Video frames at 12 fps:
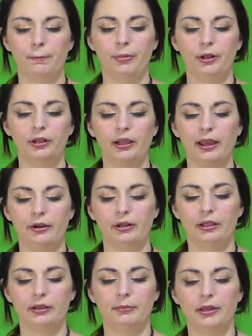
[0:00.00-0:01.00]
Pull it out
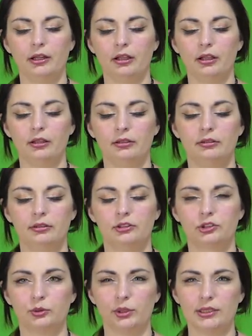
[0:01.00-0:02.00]
in the middle,
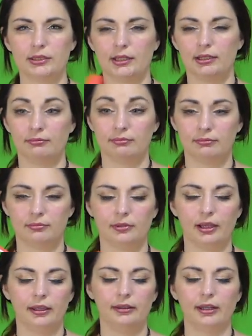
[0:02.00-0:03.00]
squeeze it,
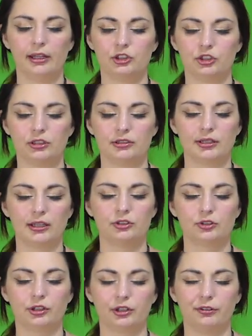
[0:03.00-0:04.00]
and then it should stay
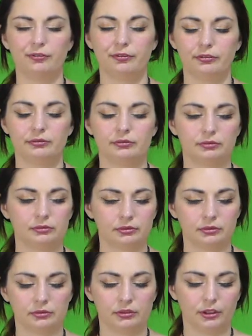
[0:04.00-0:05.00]
sort of
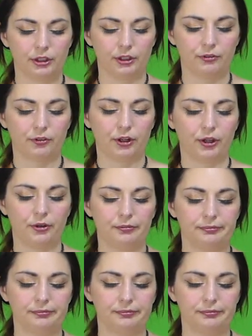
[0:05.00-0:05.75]
good for you.